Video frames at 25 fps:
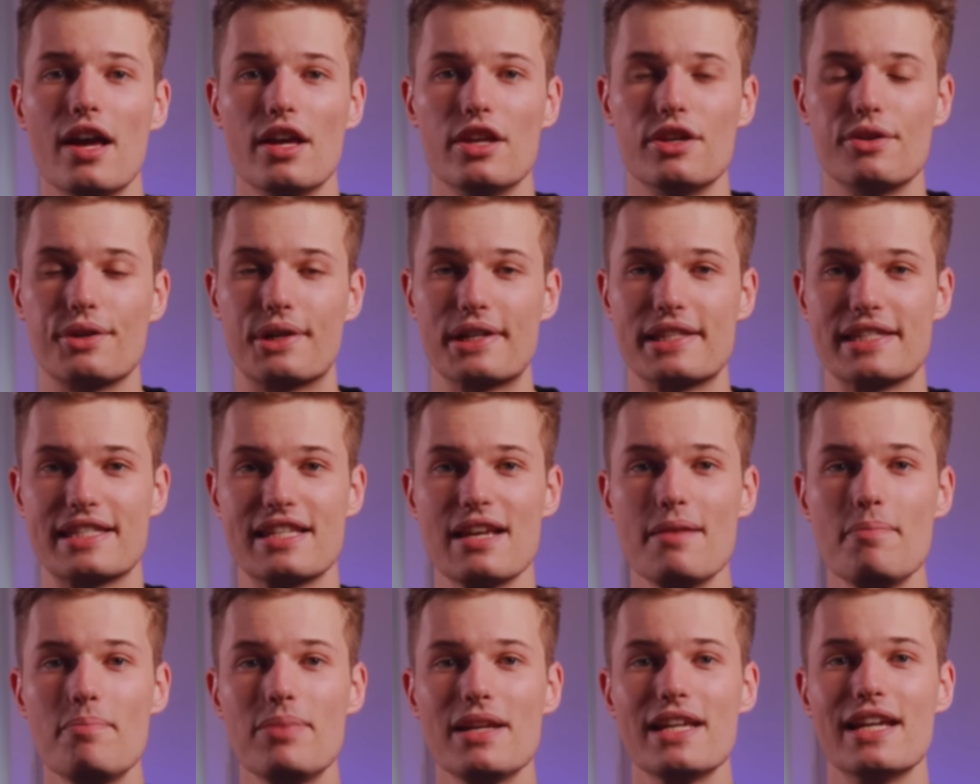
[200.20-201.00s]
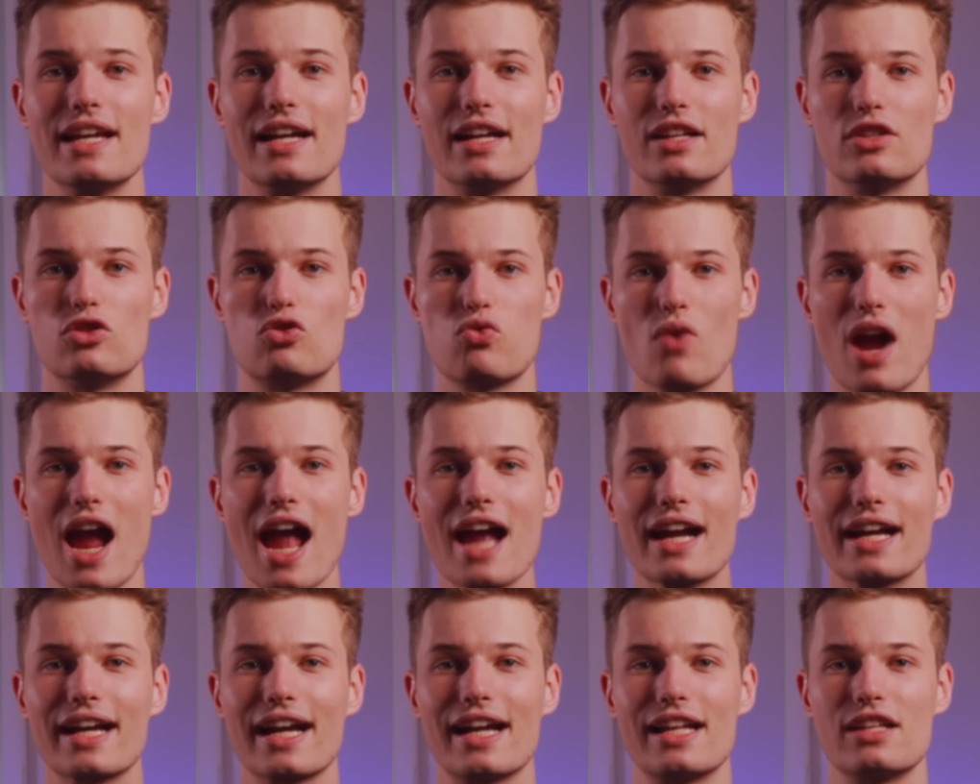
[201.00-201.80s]
you can simply
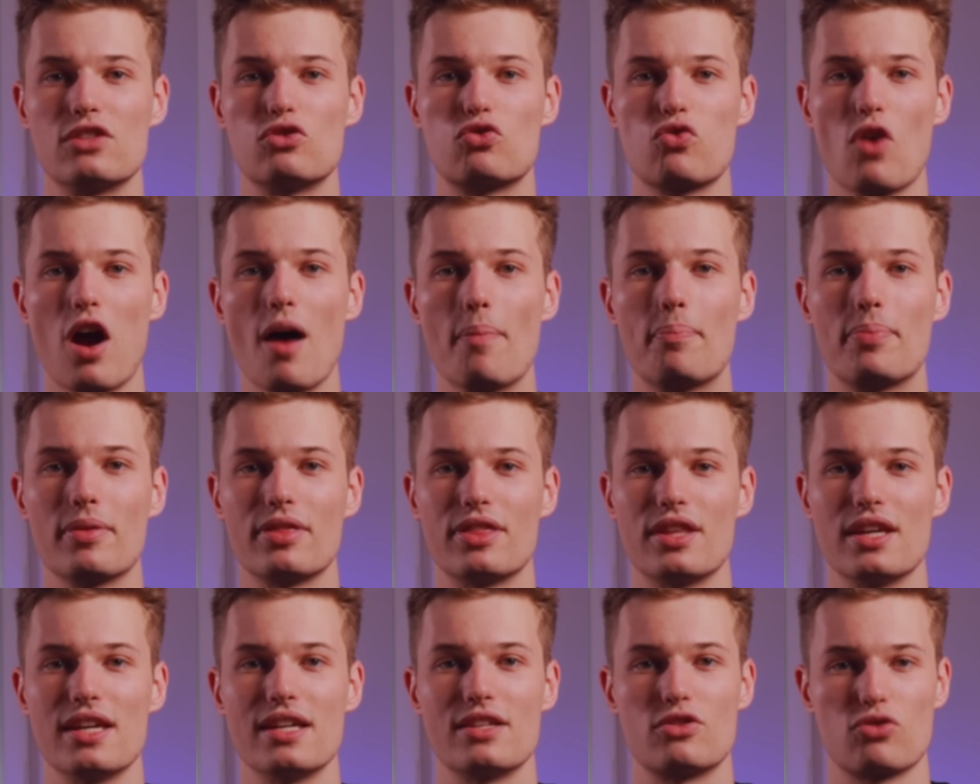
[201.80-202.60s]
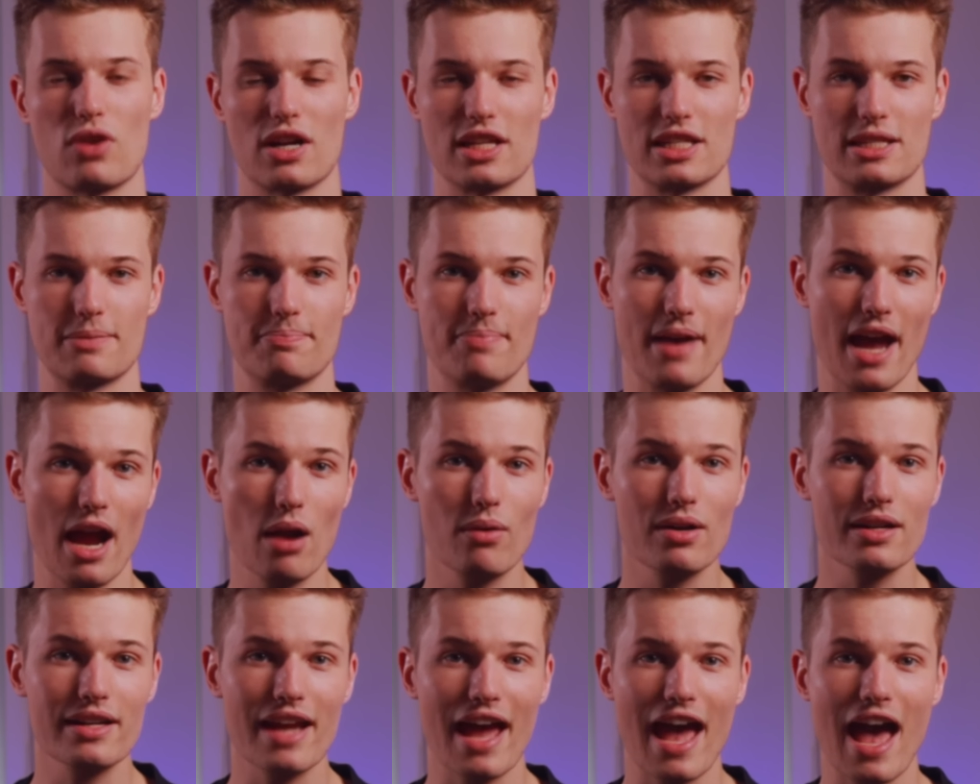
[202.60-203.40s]
drag and drop the
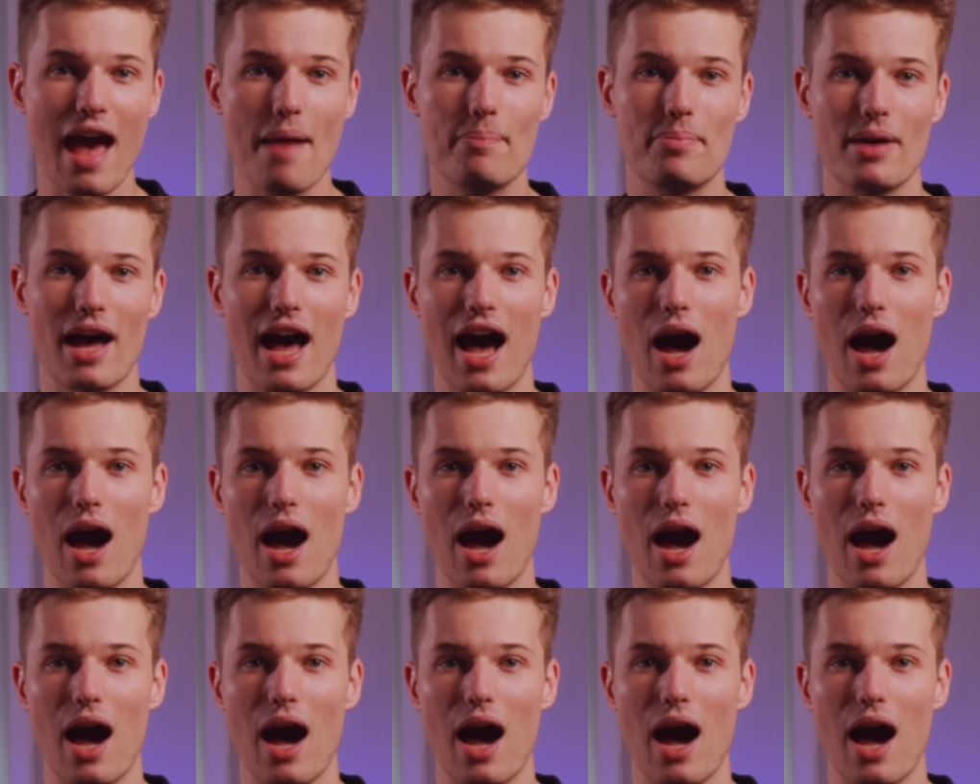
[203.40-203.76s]
transparent app